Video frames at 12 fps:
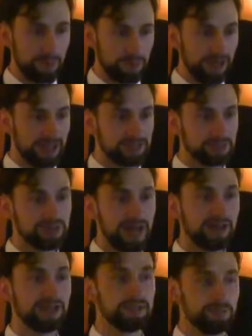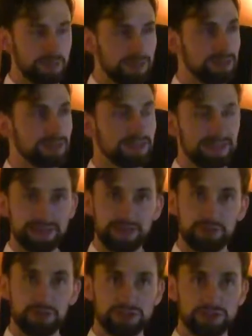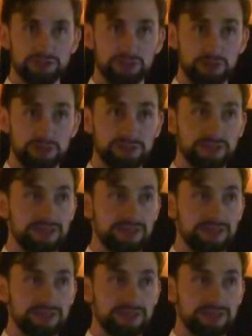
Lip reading: happened, I had to tell him that he had a crush on a girl.